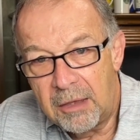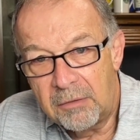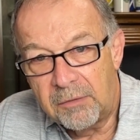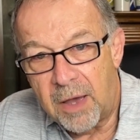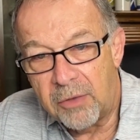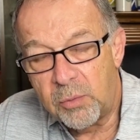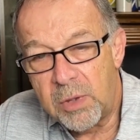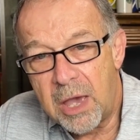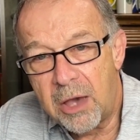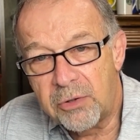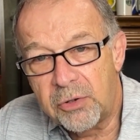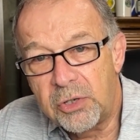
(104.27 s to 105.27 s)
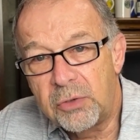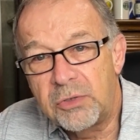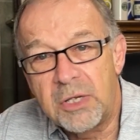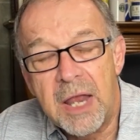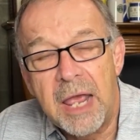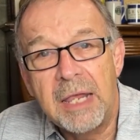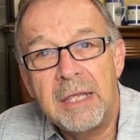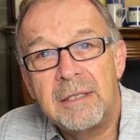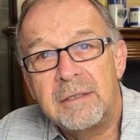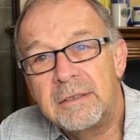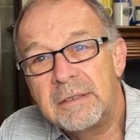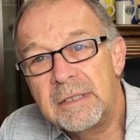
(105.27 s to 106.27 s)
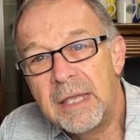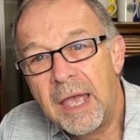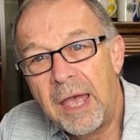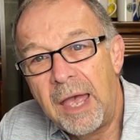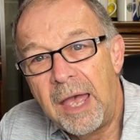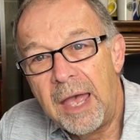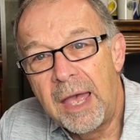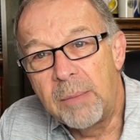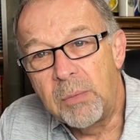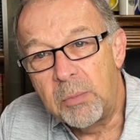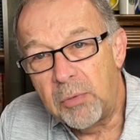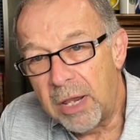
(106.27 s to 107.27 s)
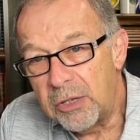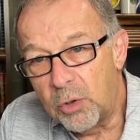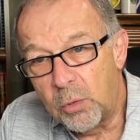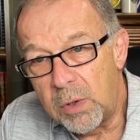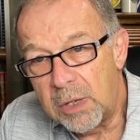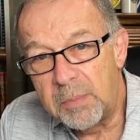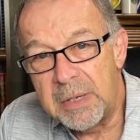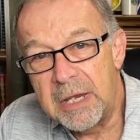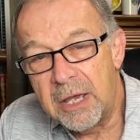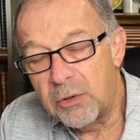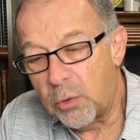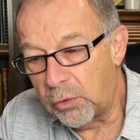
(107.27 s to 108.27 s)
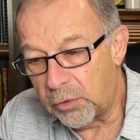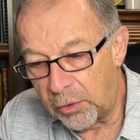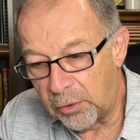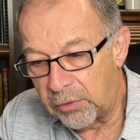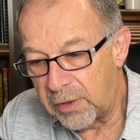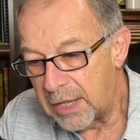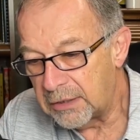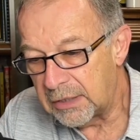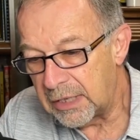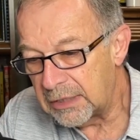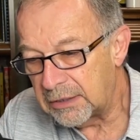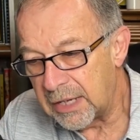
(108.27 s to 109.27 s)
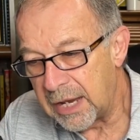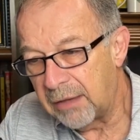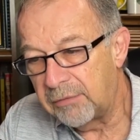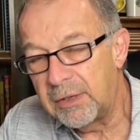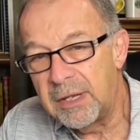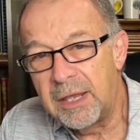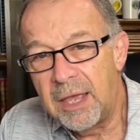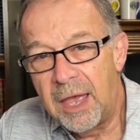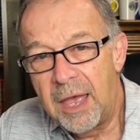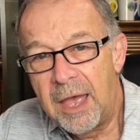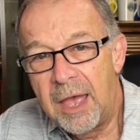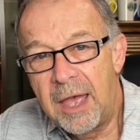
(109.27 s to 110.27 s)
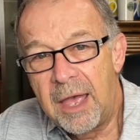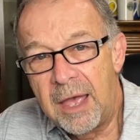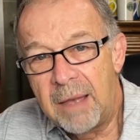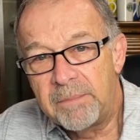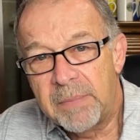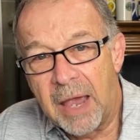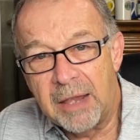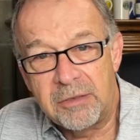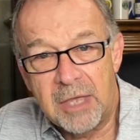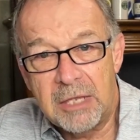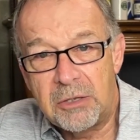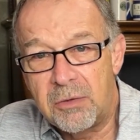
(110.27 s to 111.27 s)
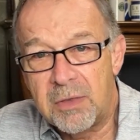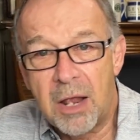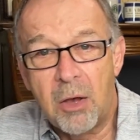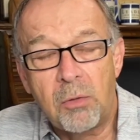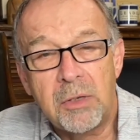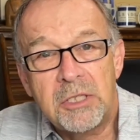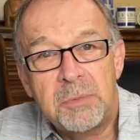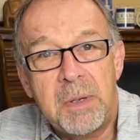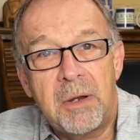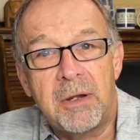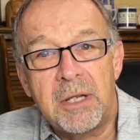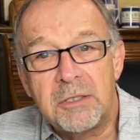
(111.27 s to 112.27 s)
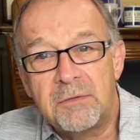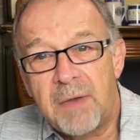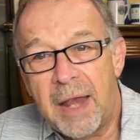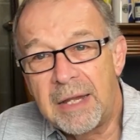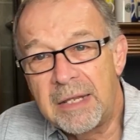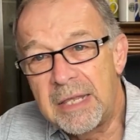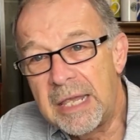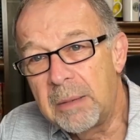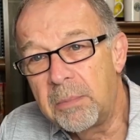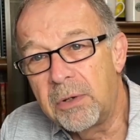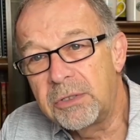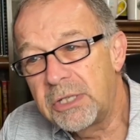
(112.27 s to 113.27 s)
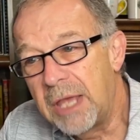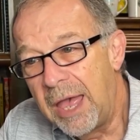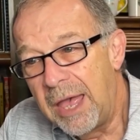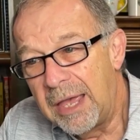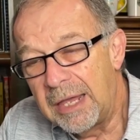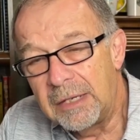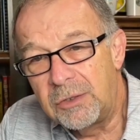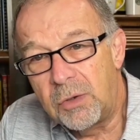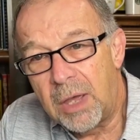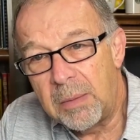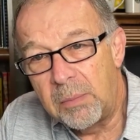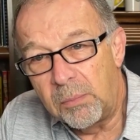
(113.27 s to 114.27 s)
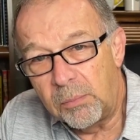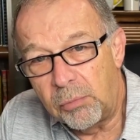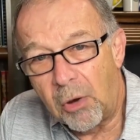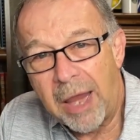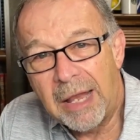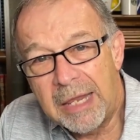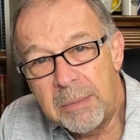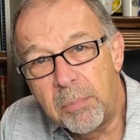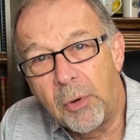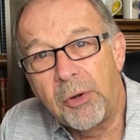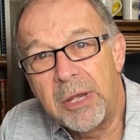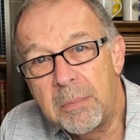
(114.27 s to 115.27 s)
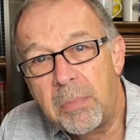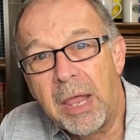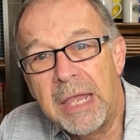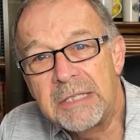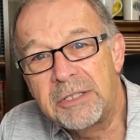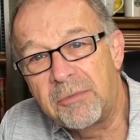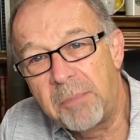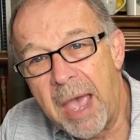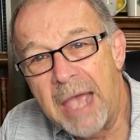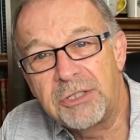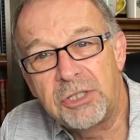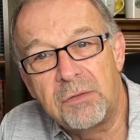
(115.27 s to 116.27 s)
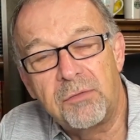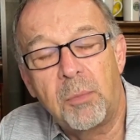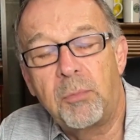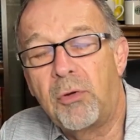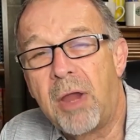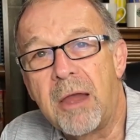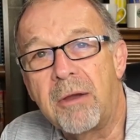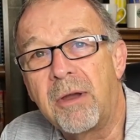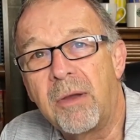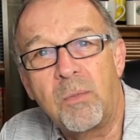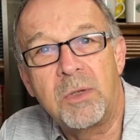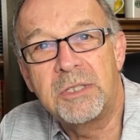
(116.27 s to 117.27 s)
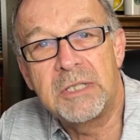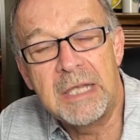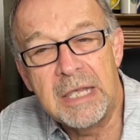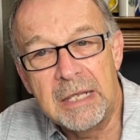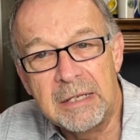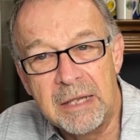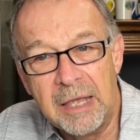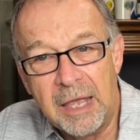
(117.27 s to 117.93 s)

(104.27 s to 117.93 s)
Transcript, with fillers: Father, we honor you today, and we pray your will be done on earth as it is in heaven. I thank you that Holy Spirit is fanning the embers into a brightly burning blaze of passion for prayer once again.